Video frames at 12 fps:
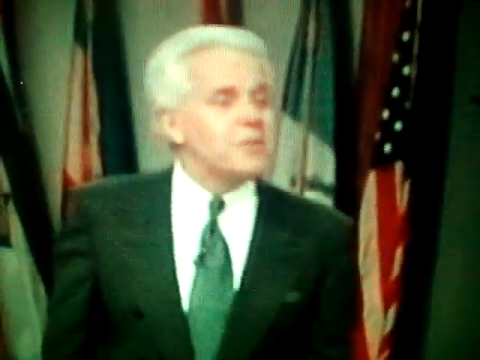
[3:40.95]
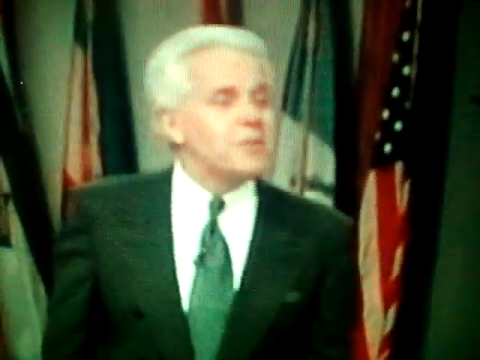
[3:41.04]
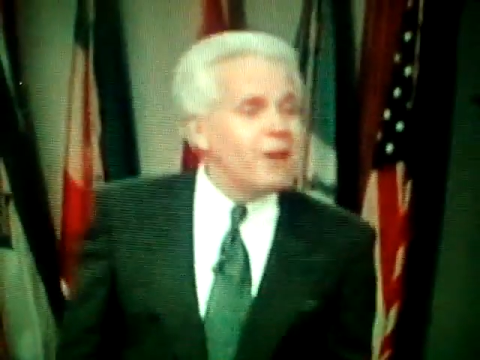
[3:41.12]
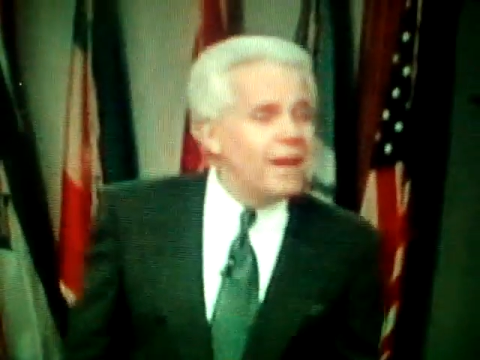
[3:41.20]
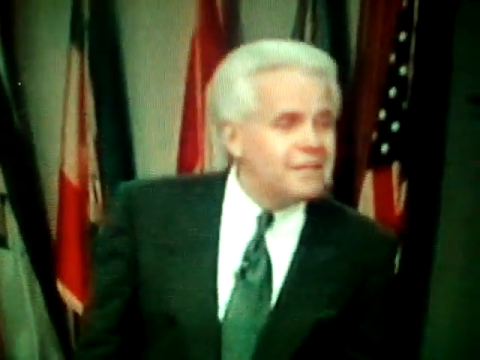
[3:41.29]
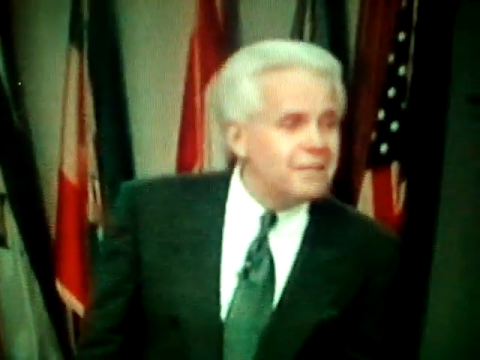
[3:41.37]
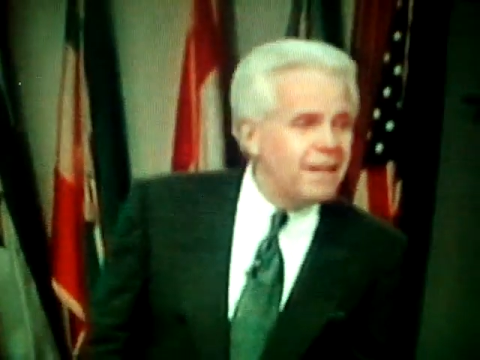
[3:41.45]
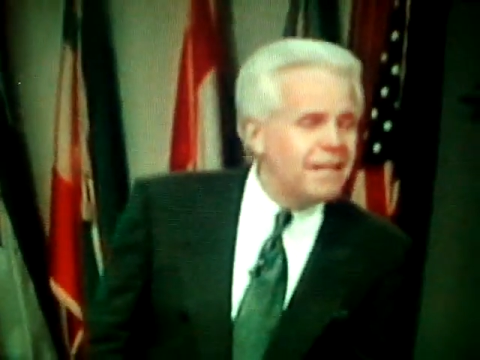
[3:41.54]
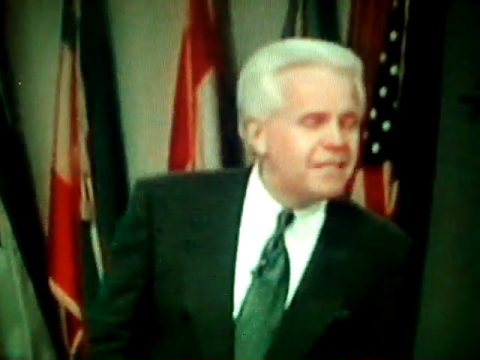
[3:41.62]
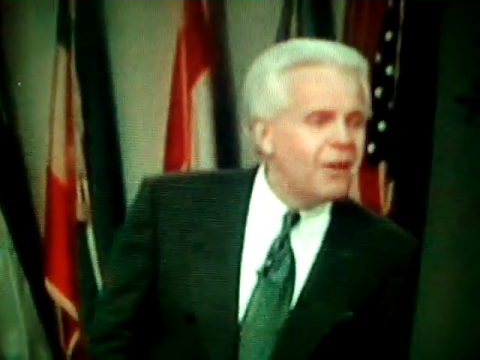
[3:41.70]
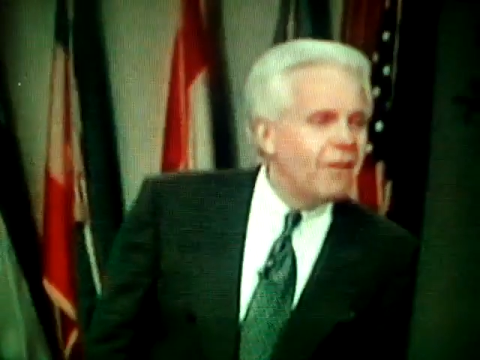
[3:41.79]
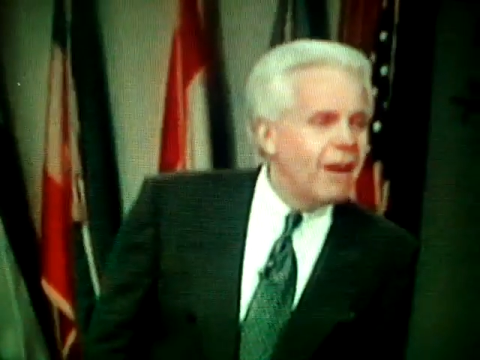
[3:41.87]
we was crazy, but
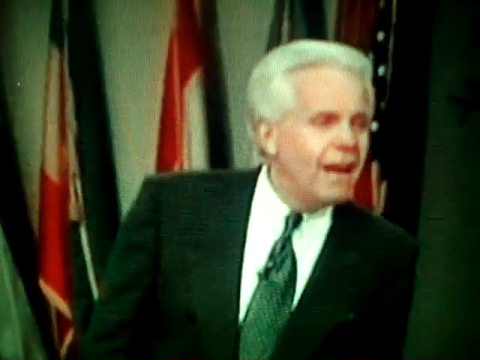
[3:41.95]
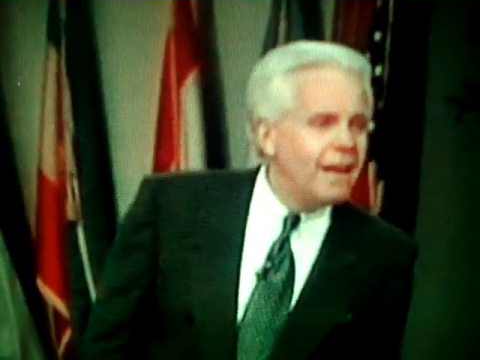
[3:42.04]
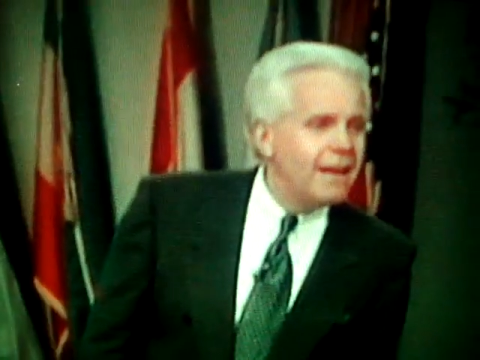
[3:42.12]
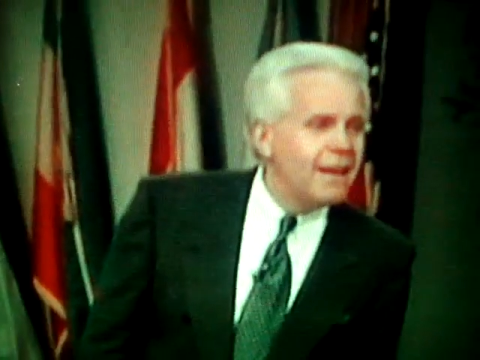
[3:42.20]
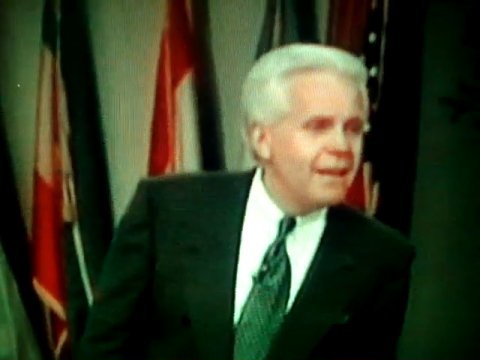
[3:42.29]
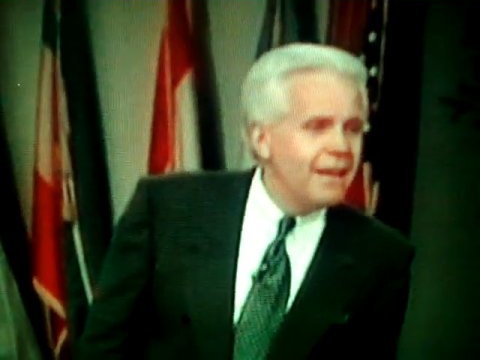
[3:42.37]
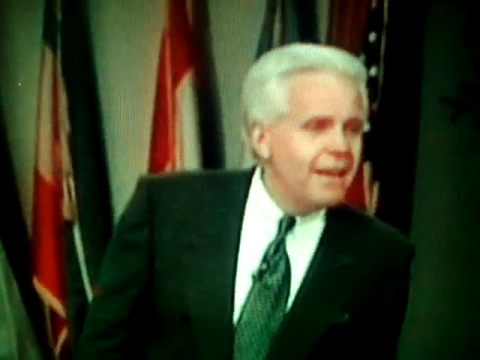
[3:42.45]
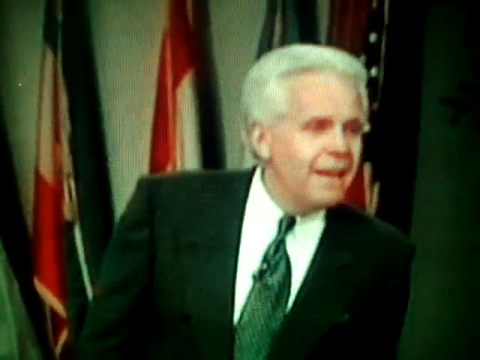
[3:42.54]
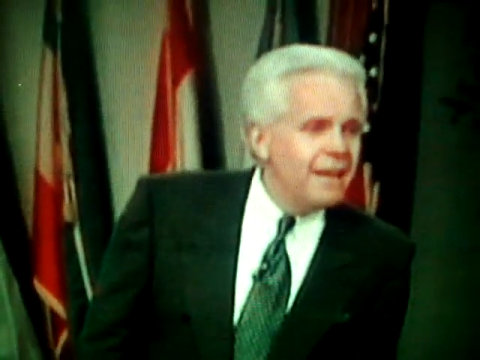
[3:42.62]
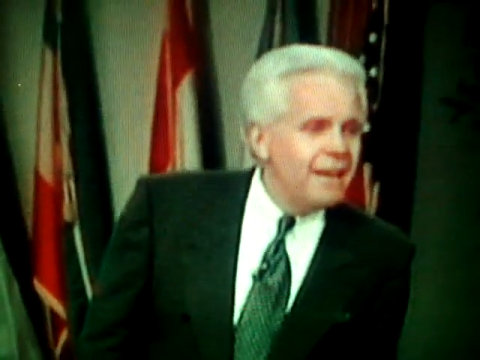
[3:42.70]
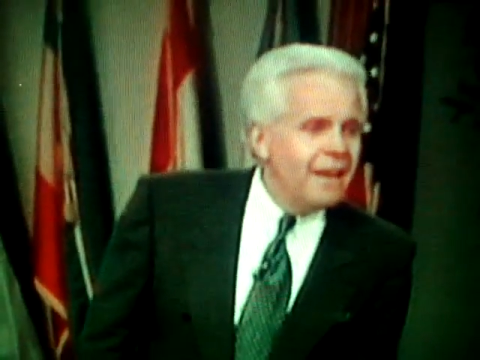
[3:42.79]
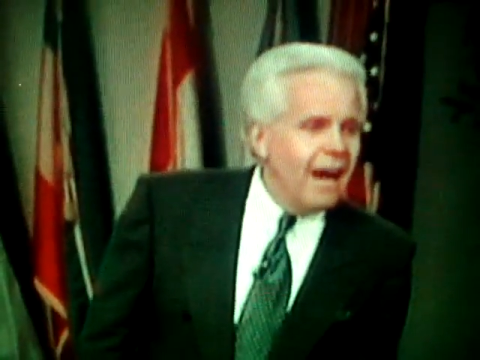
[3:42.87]
that's all right.
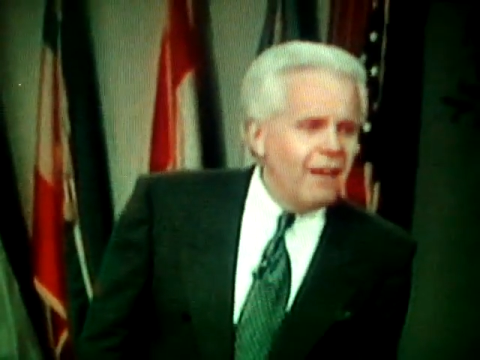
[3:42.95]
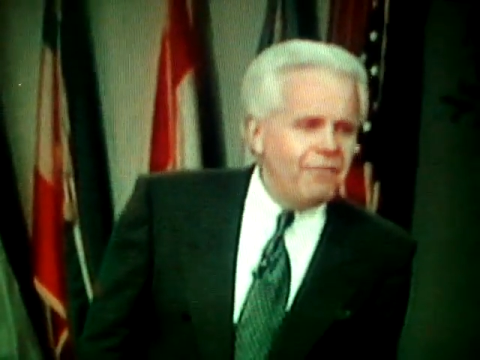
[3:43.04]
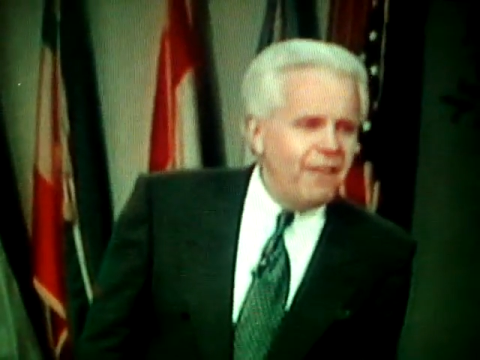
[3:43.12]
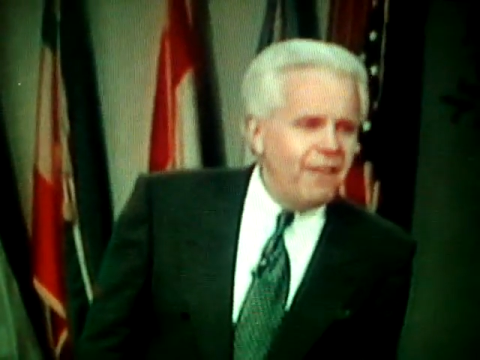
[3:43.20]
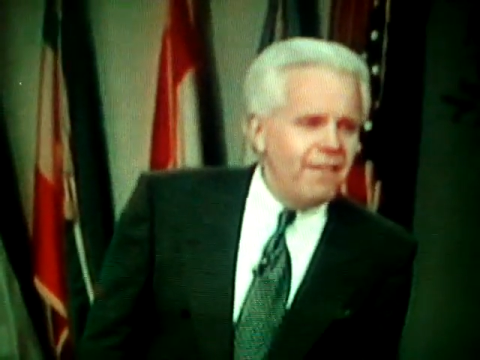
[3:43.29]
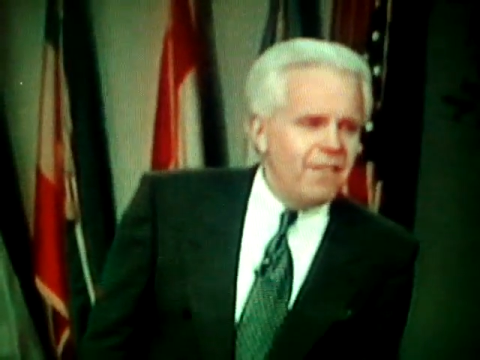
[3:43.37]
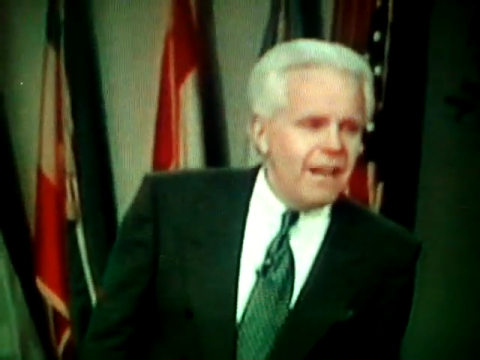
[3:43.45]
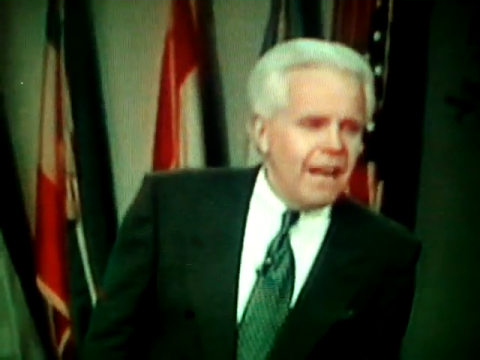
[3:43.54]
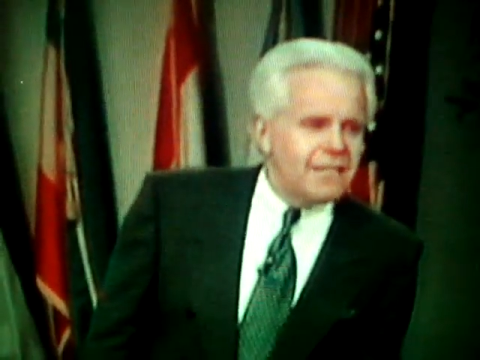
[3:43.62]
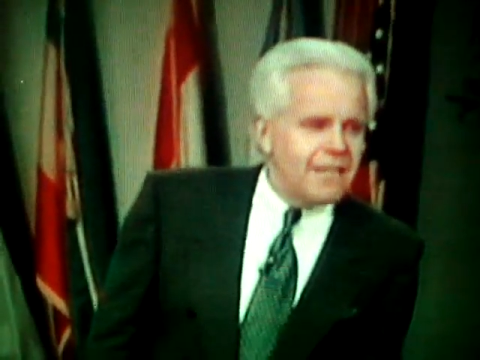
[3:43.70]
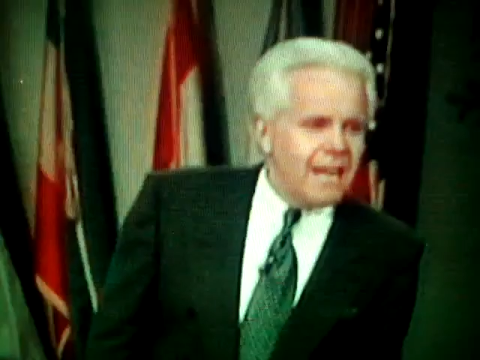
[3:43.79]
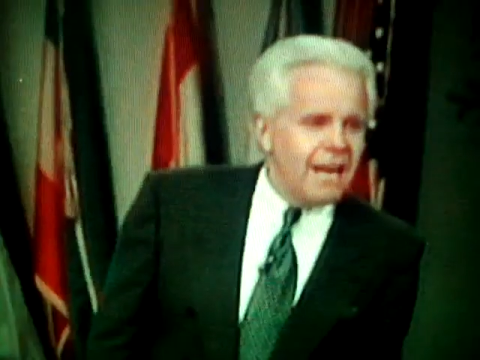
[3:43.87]
Our faith did
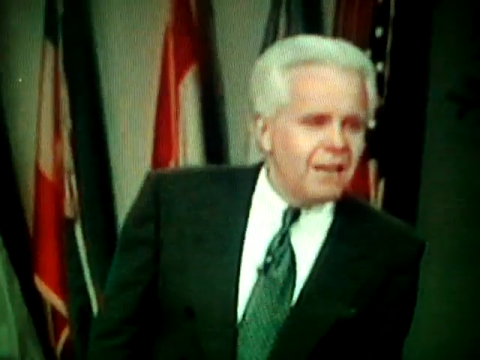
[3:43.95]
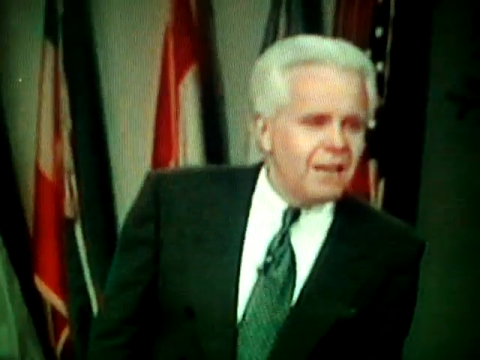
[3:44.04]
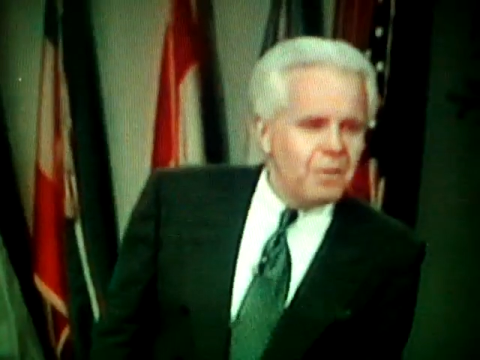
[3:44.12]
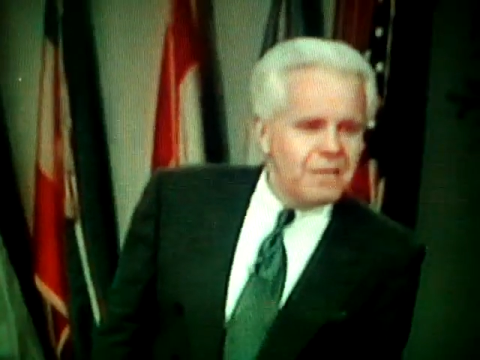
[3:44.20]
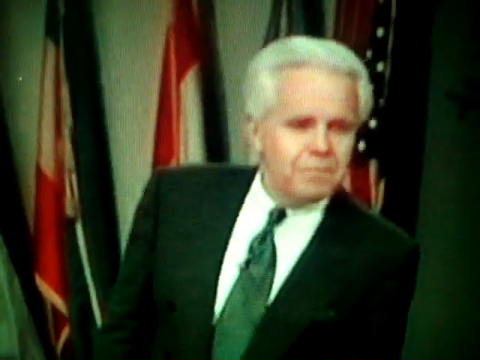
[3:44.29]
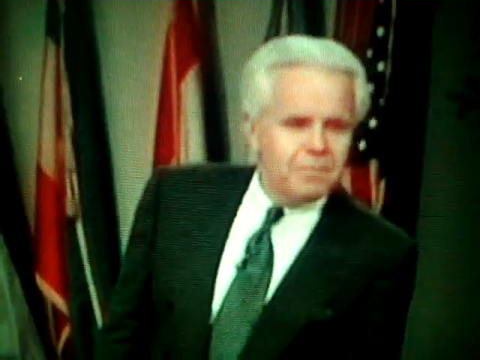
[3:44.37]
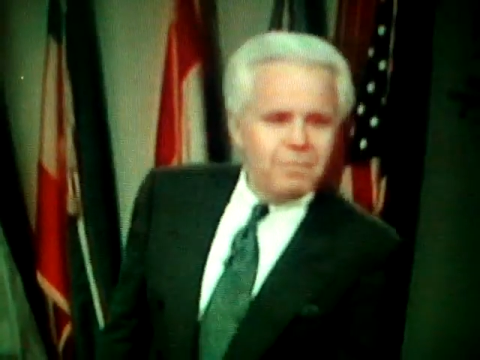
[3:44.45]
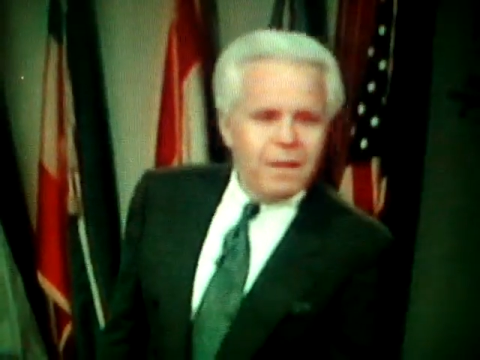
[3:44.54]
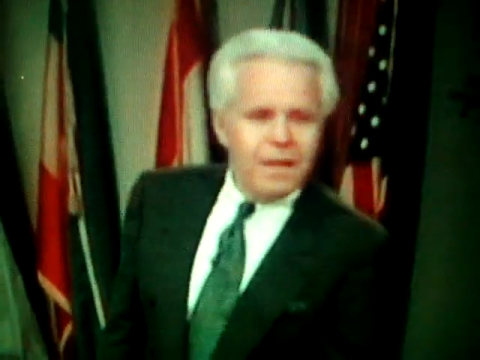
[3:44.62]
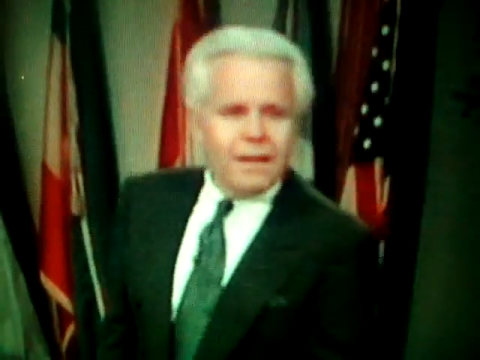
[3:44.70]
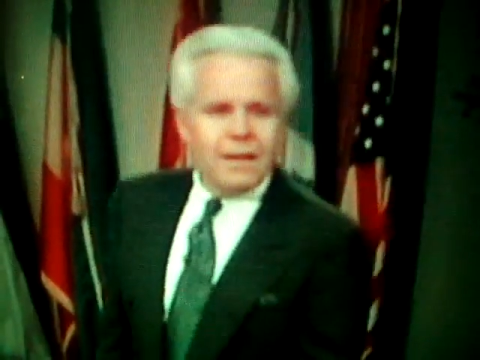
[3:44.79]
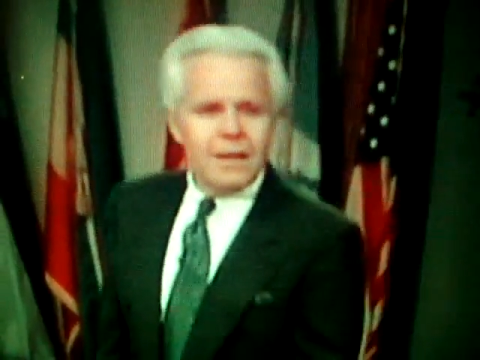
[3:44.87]
not stand in the wisdom of
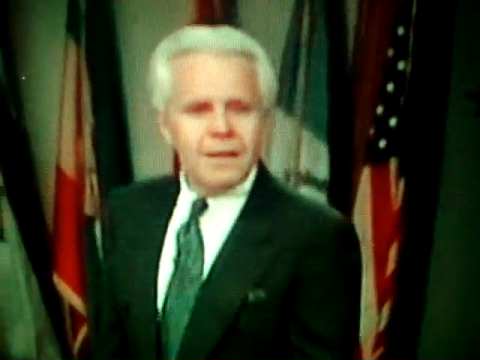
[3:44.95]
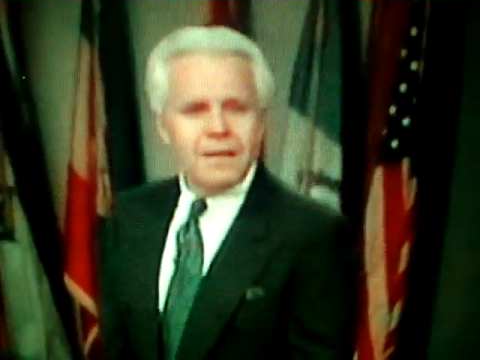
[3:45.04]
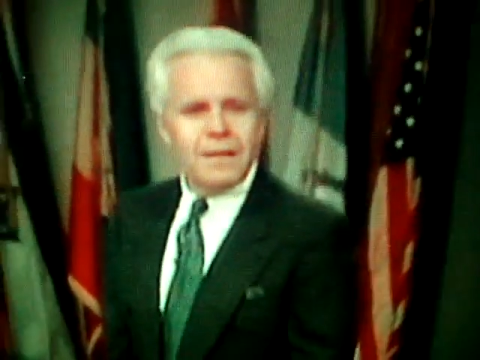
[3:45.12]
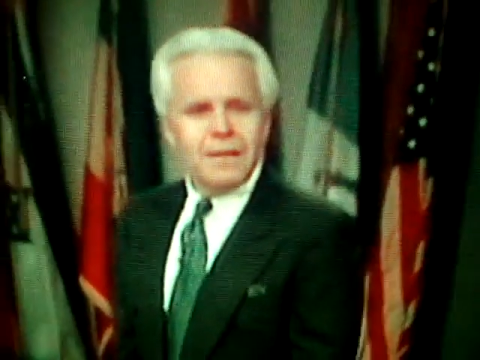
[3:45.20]
men.